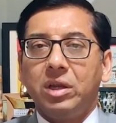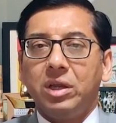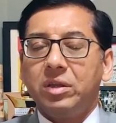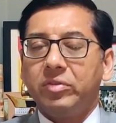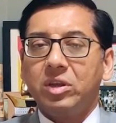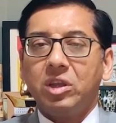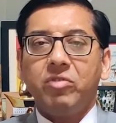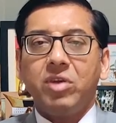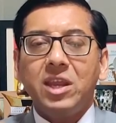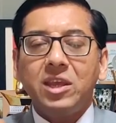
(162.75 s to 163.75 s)
It doesn't
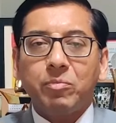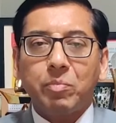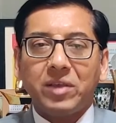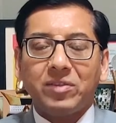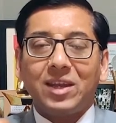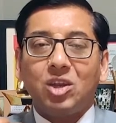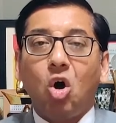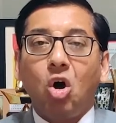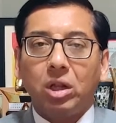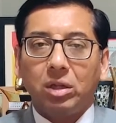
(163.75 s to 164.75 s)
give any specks at
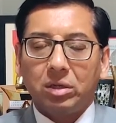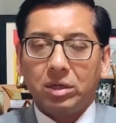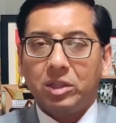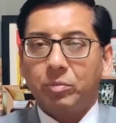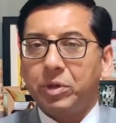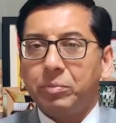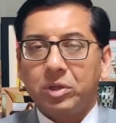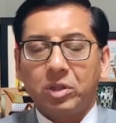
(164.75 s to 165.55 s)
all in the paper.